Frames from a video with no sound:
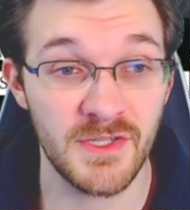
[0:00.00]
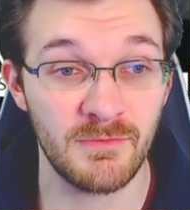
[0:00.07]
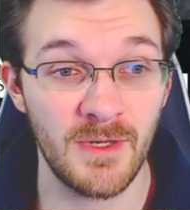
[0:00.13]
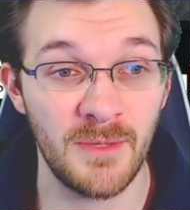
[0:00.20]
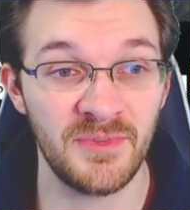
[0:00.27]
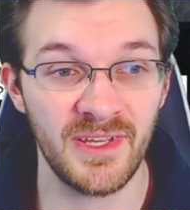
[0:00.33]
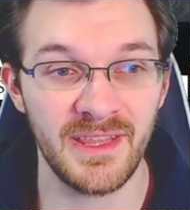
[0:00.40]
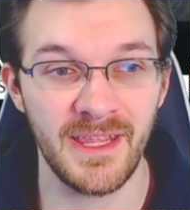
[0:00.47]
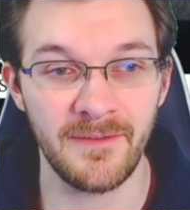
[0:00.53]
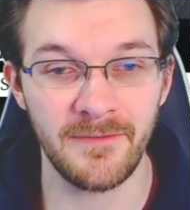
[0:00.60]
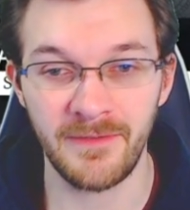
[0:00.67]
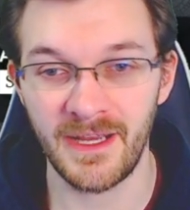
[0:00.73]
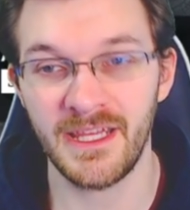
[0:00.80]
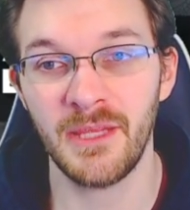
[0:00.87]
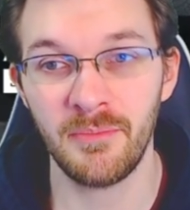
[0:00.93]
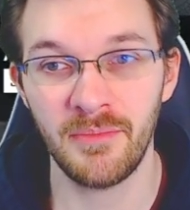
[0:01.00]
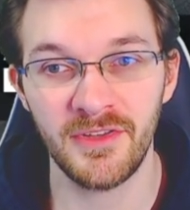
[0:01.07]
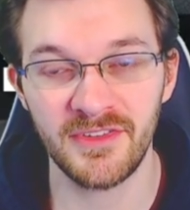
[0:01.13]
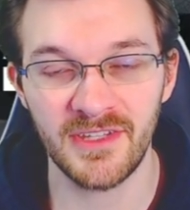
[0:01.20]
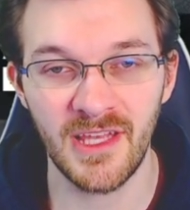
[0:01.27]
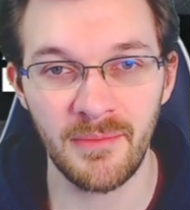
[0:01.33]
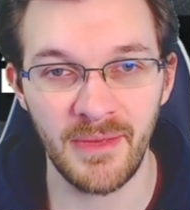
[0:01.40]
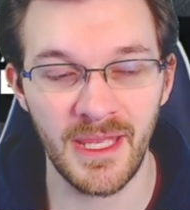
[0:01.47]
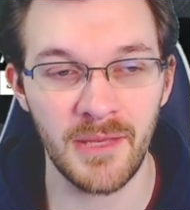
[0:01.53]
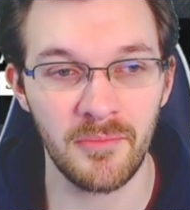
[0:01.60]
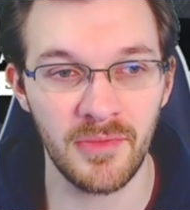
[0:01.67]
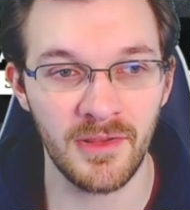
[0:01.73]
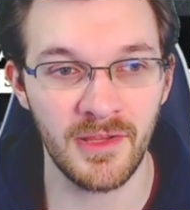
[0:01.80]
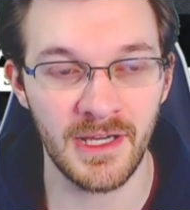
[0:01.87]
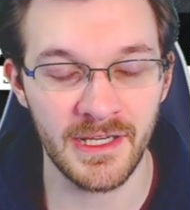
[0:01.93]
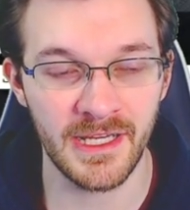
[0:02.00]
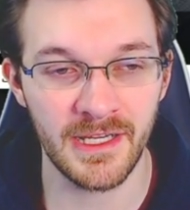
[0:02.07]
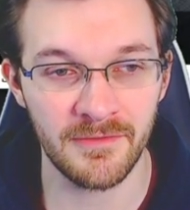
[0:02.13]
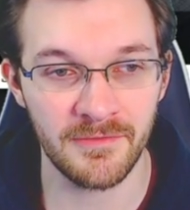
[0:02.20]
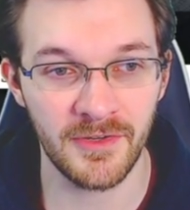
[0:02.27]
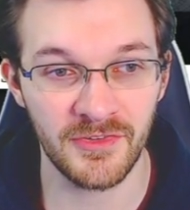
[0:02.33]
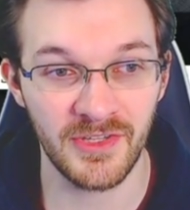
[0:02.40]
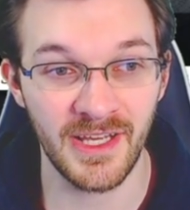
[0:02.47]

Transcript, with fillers: website, they finally posted up a blog here for us,